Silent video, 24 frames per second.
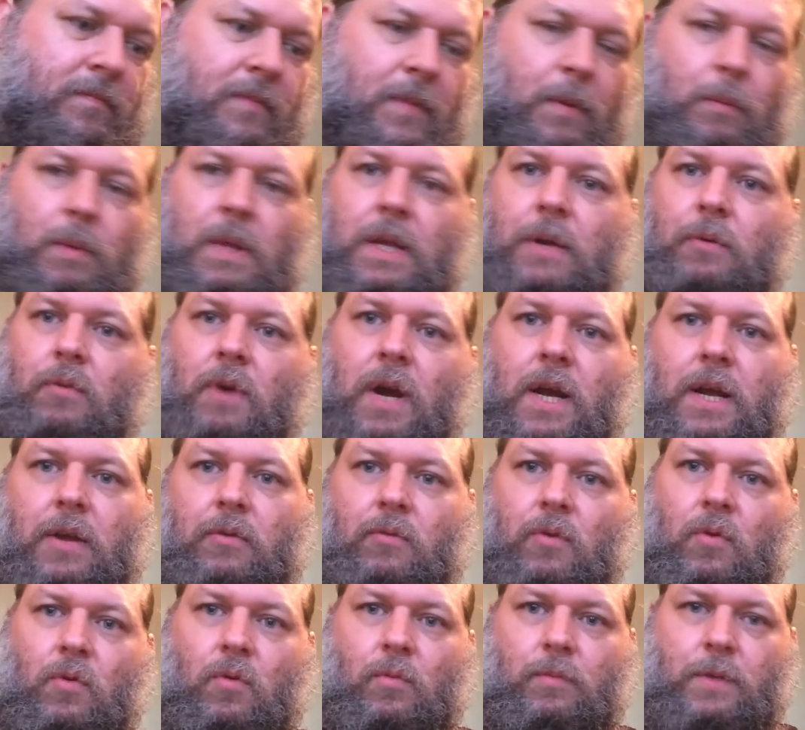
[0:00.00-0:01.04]
play rock and
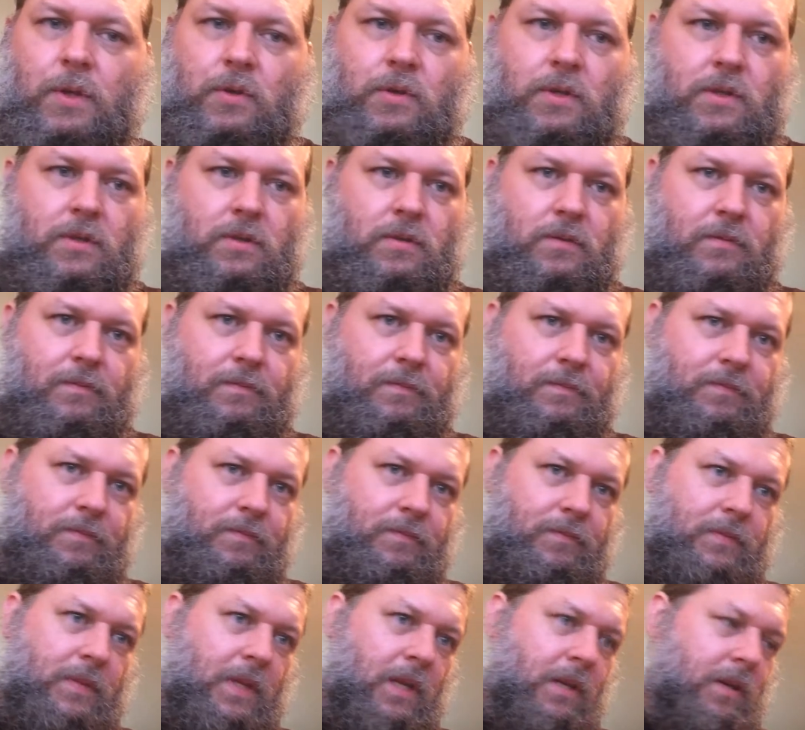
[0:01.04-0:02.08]
roll music,
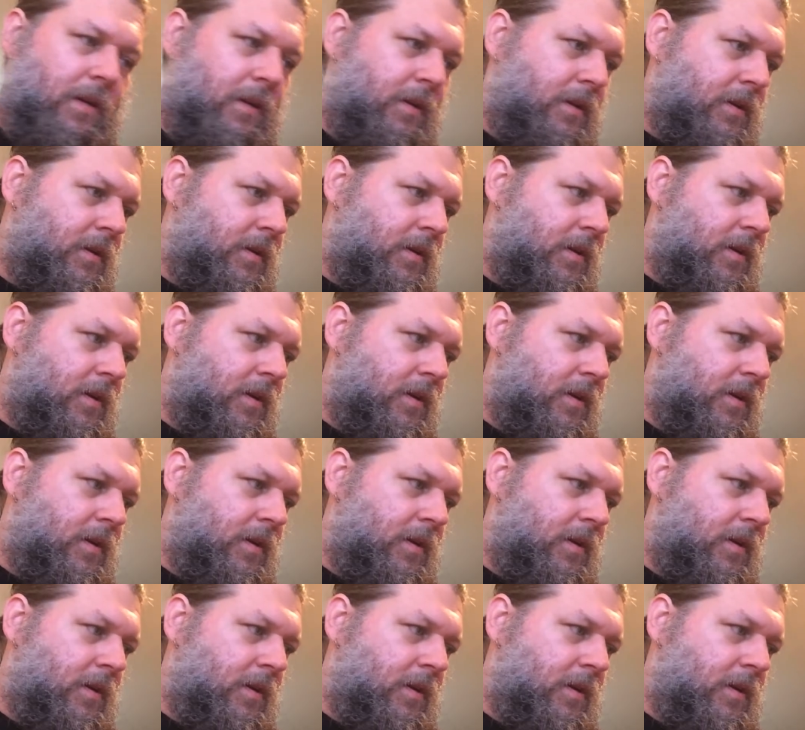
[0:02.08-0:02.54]
and